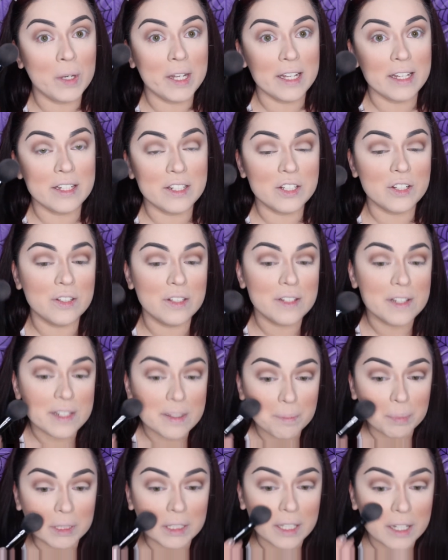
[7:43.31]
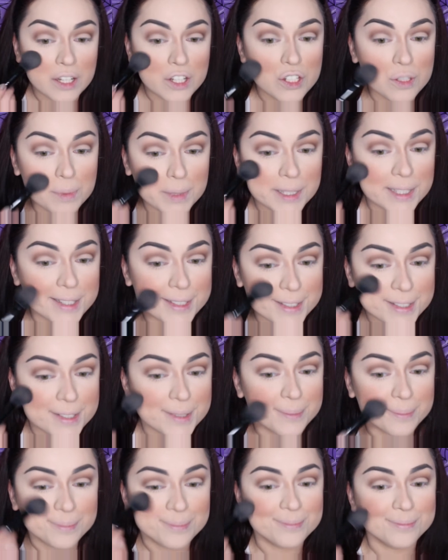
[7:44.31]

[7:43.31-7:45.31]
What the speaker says: into this blush because